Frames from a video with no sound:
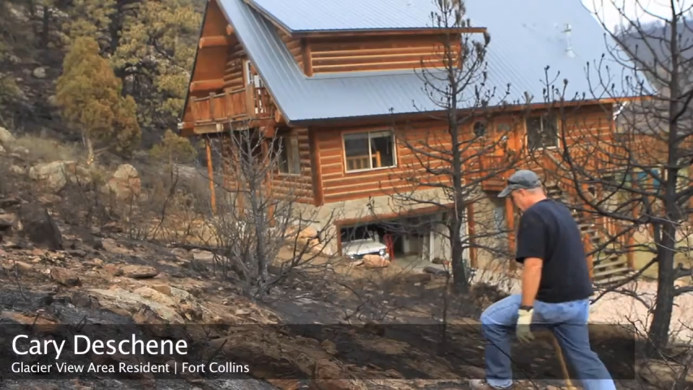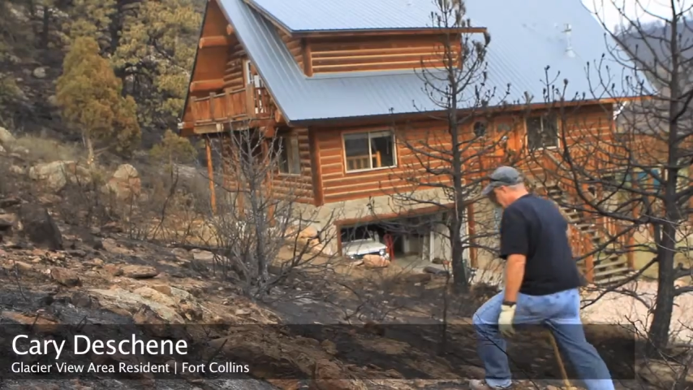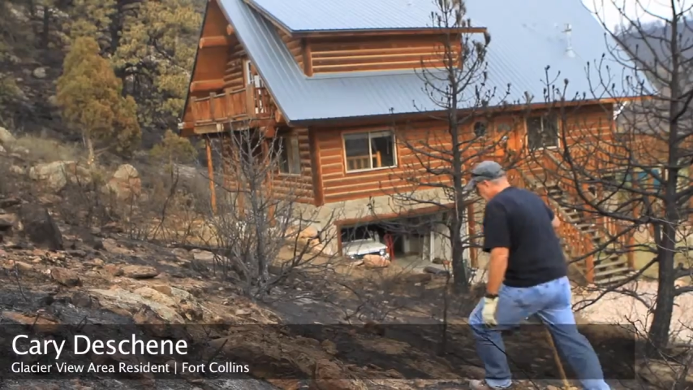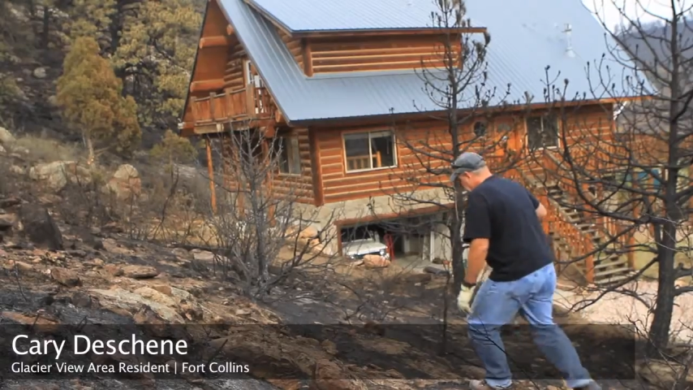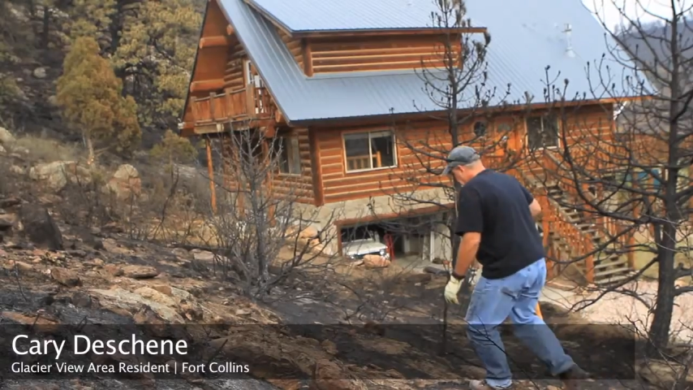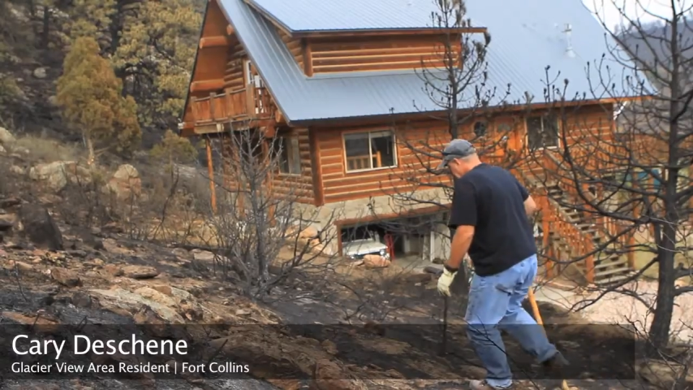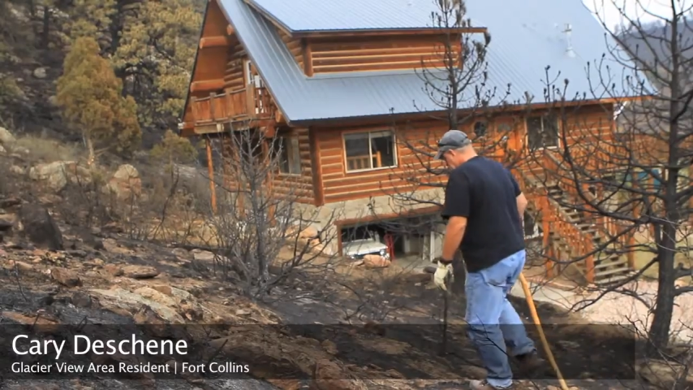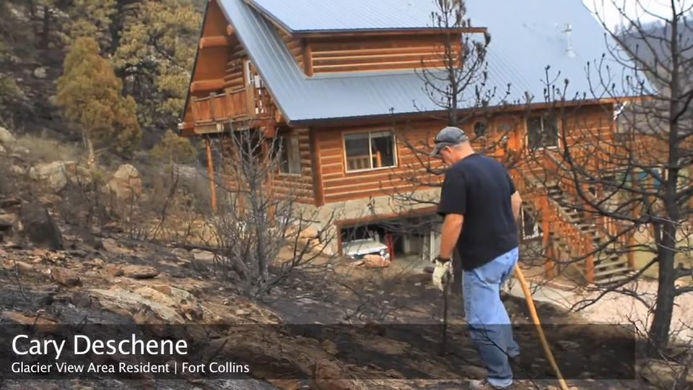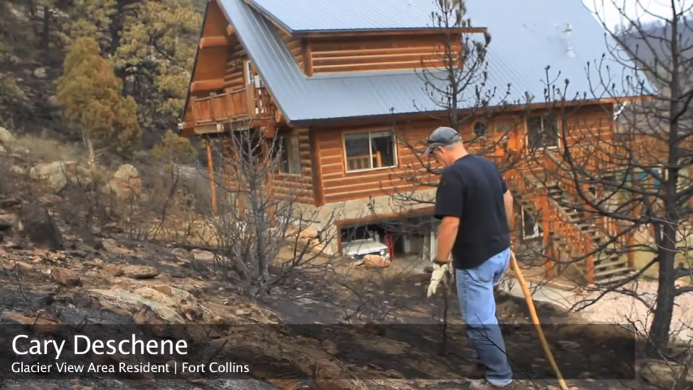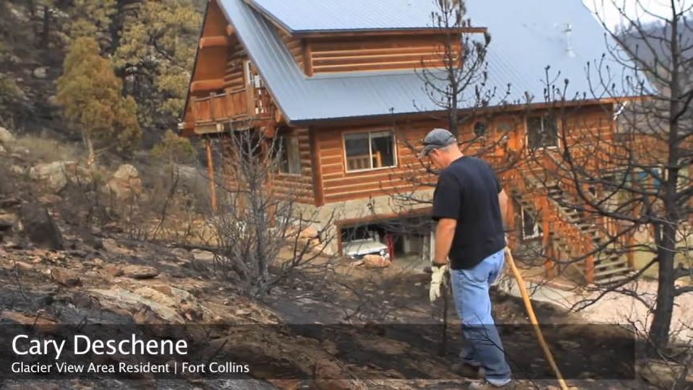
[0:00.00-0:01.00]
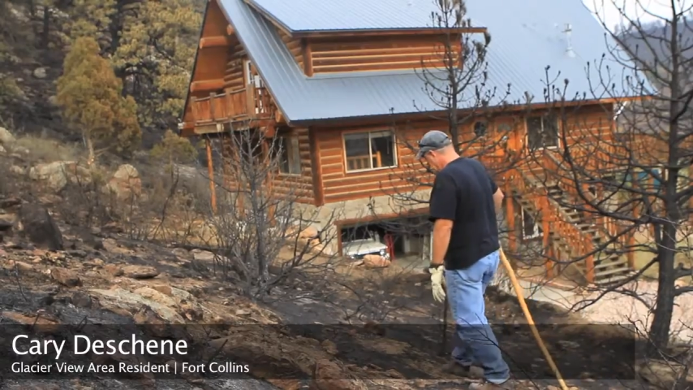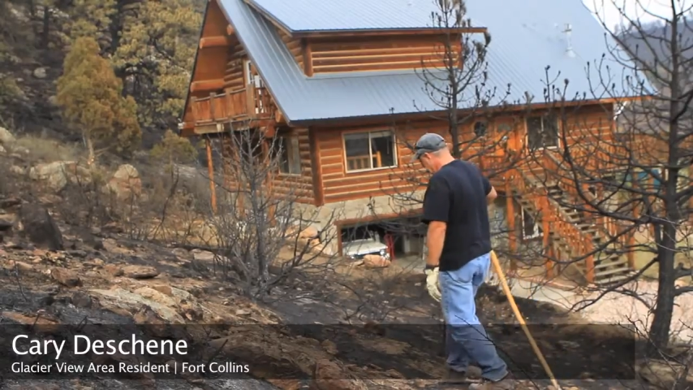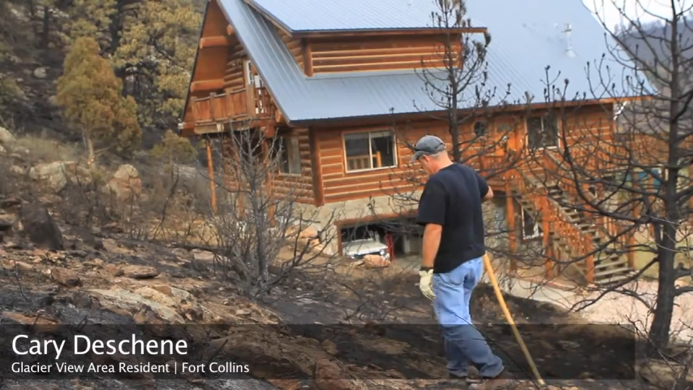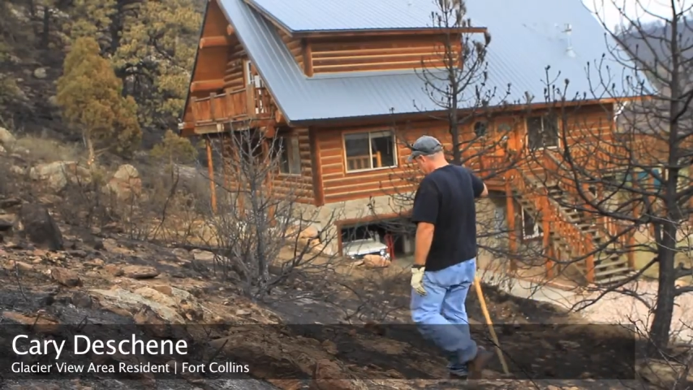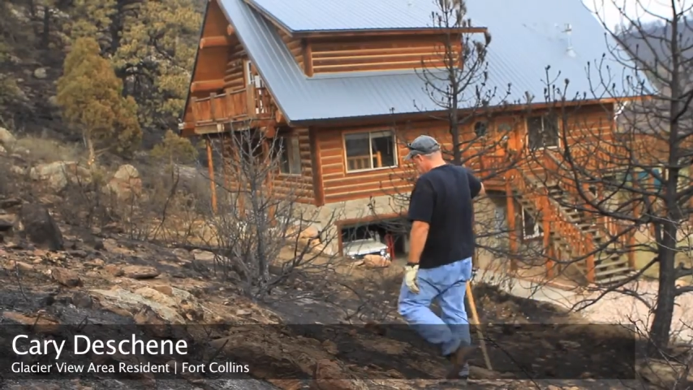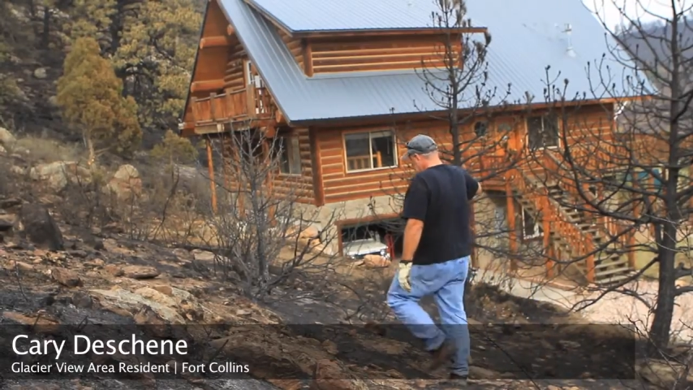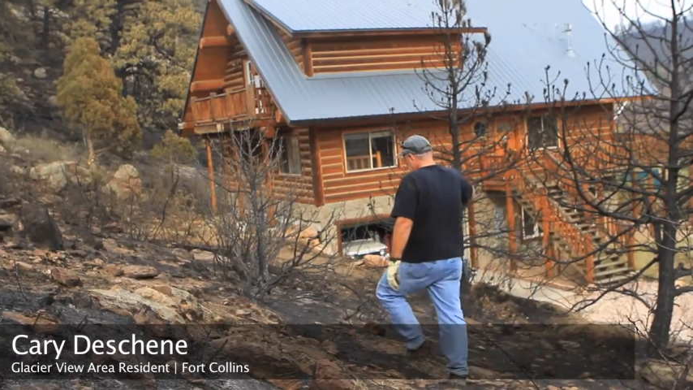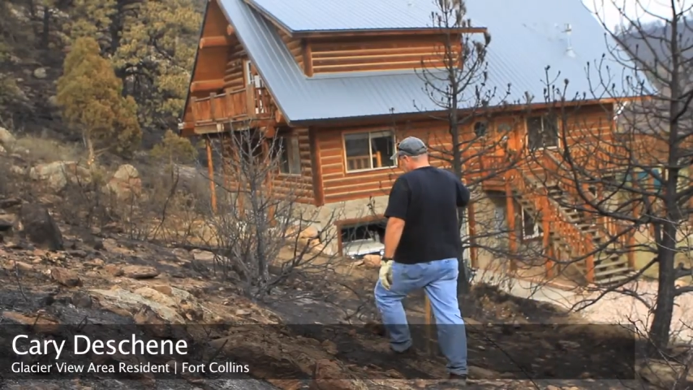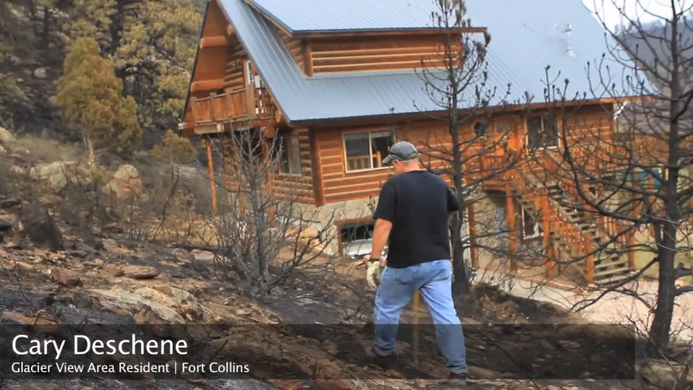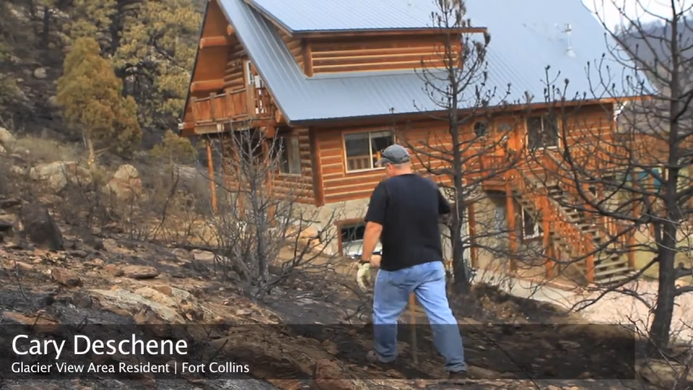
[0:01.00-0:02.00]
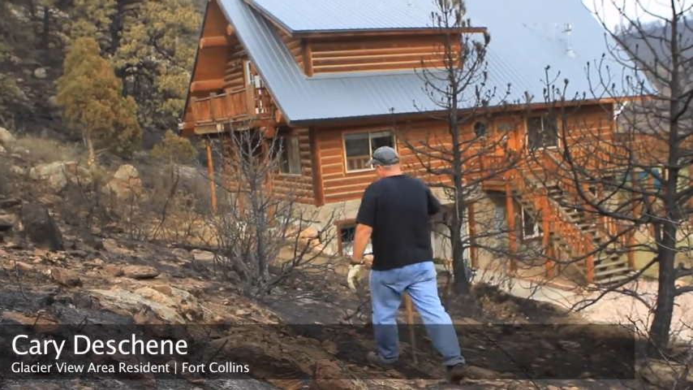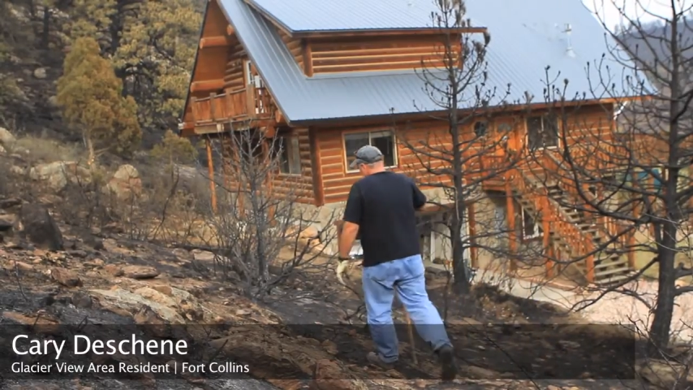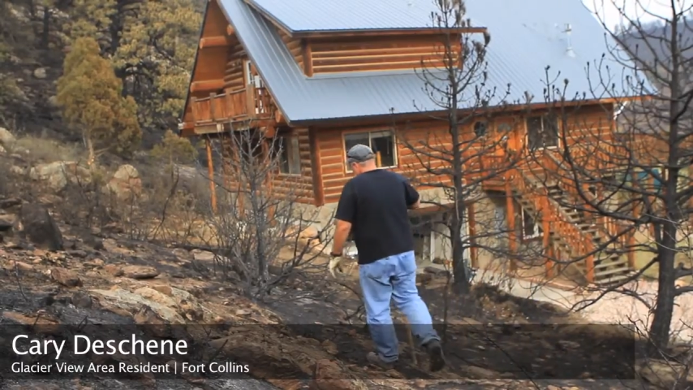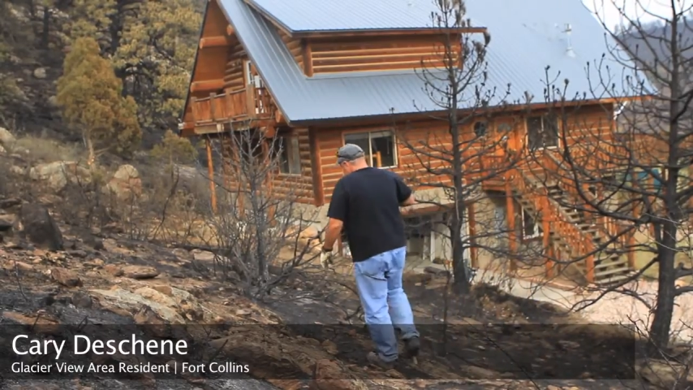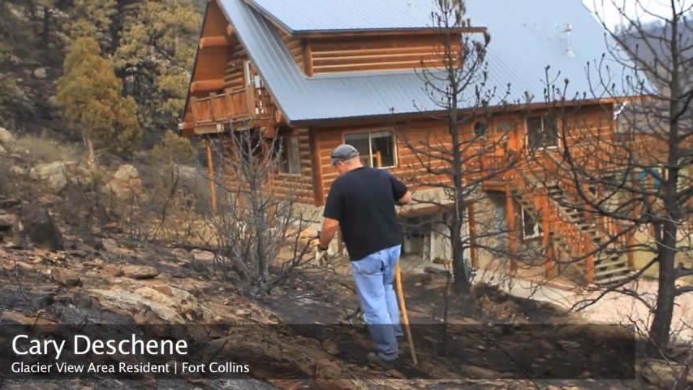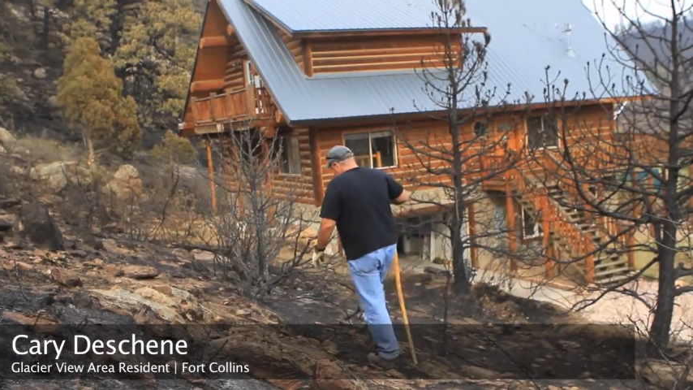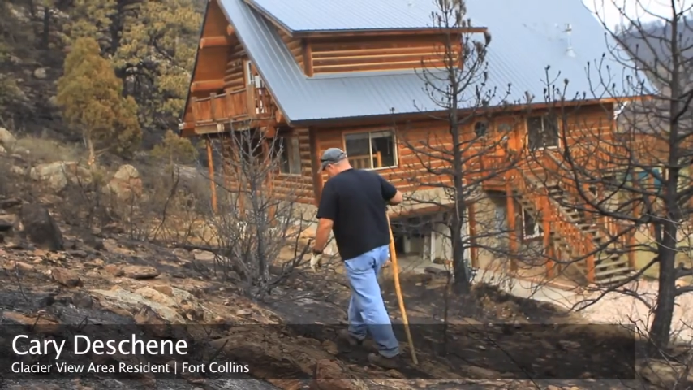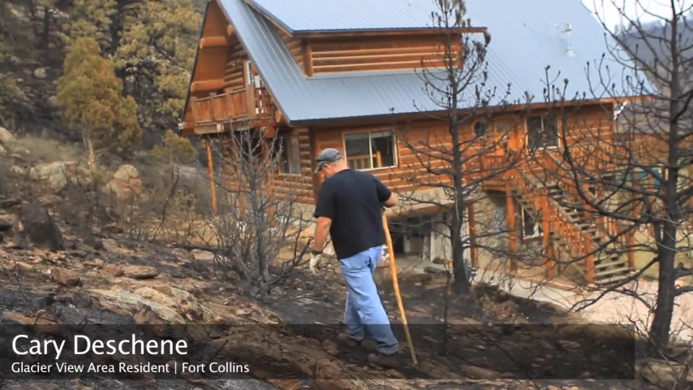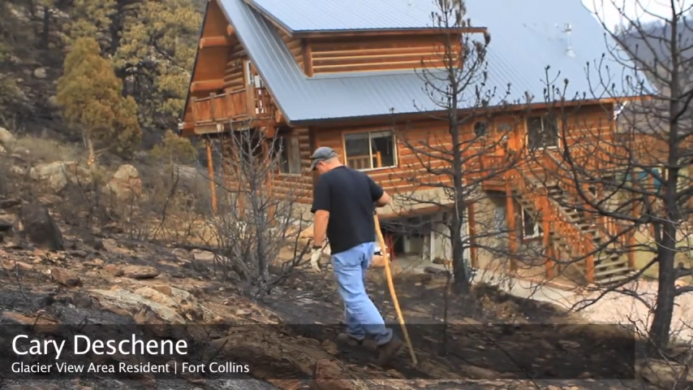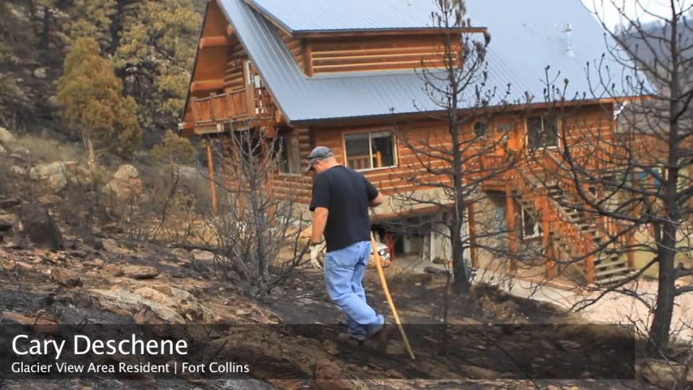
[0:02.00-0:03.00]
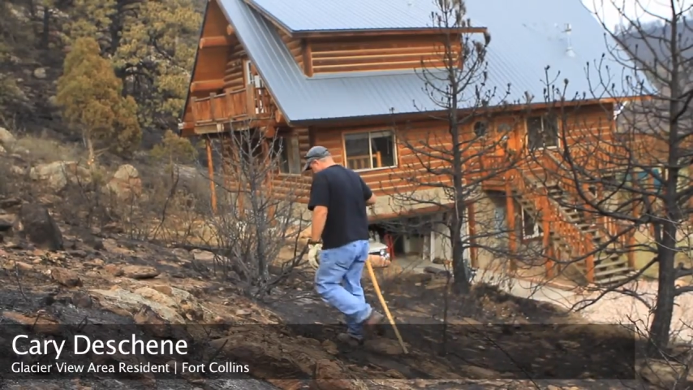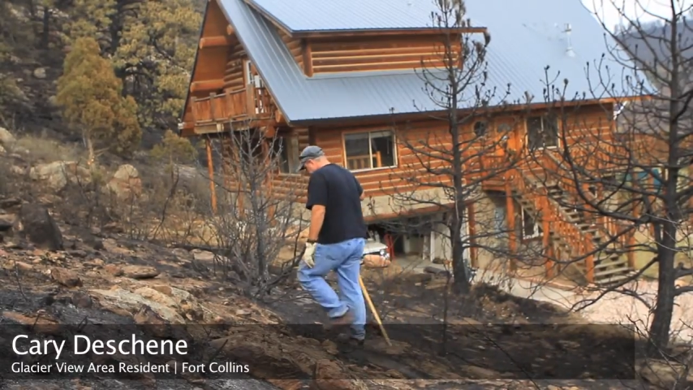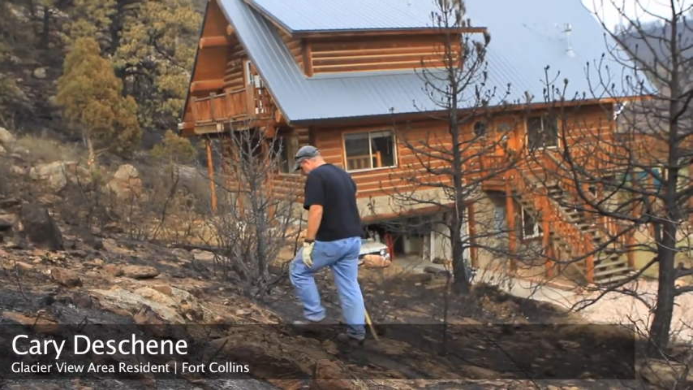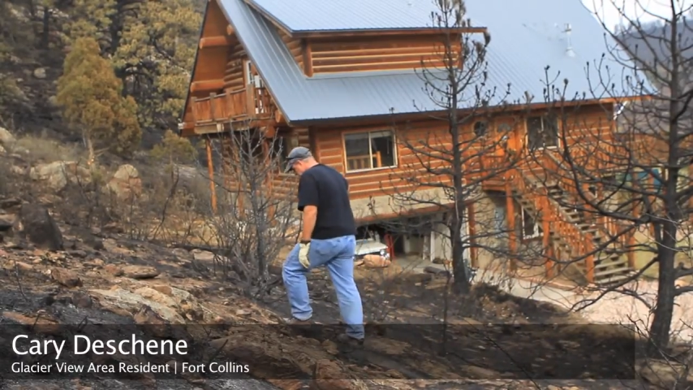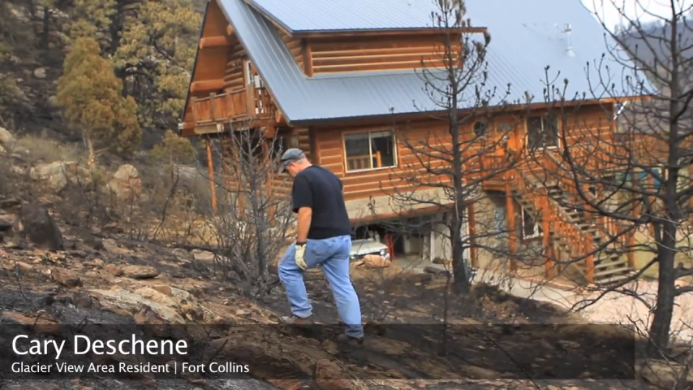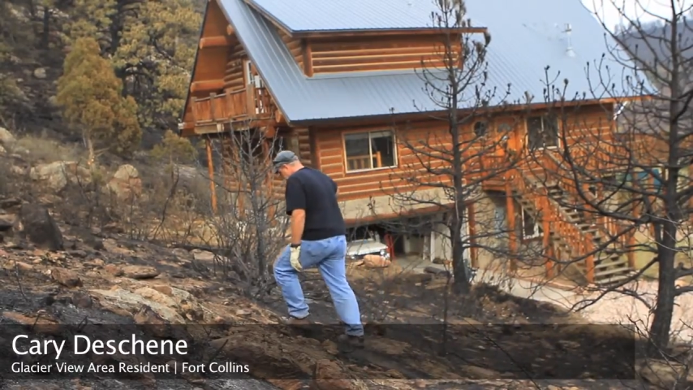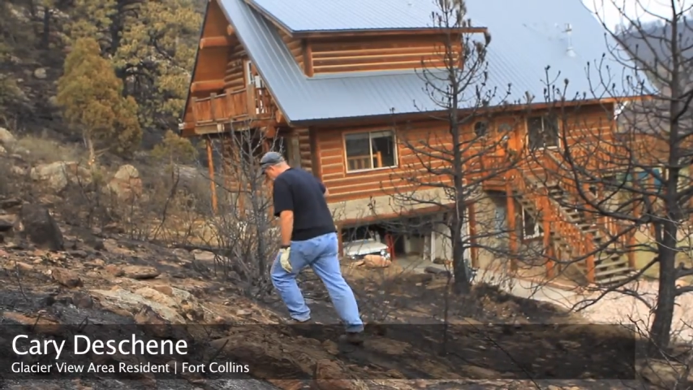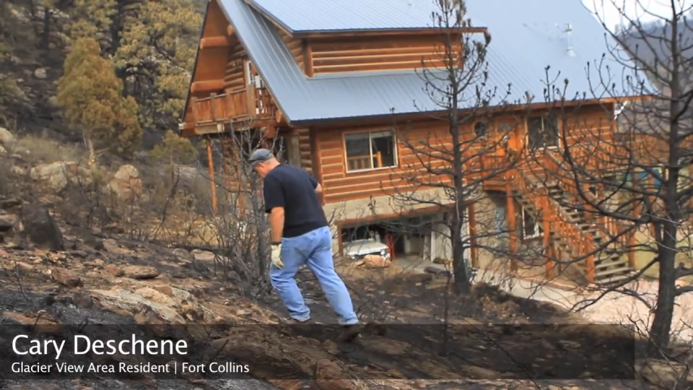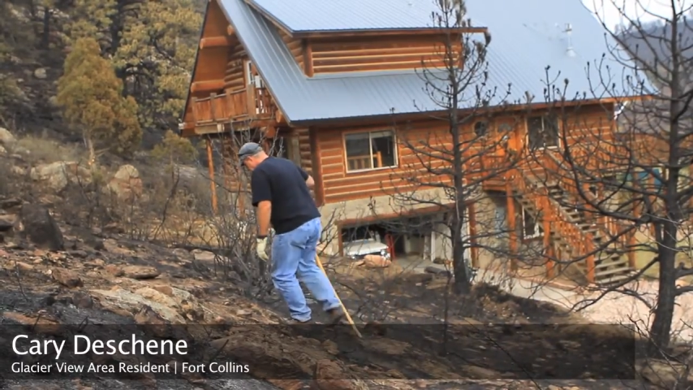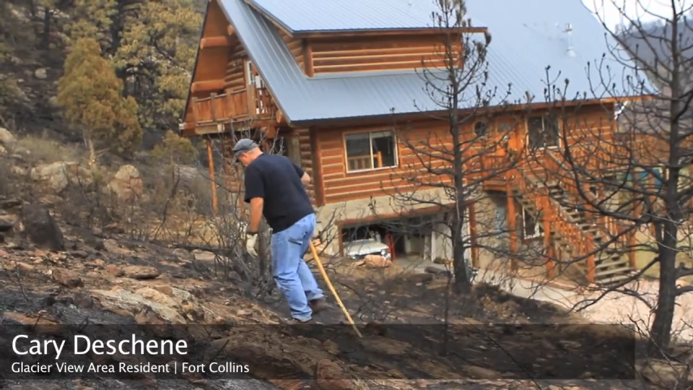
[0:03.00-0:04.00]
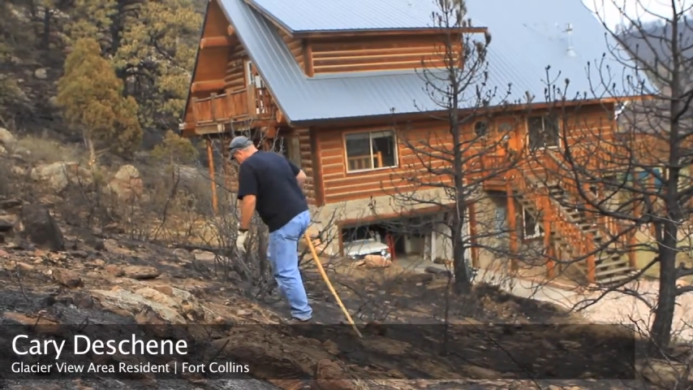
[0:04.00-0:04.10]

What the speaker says: (no speaker visible)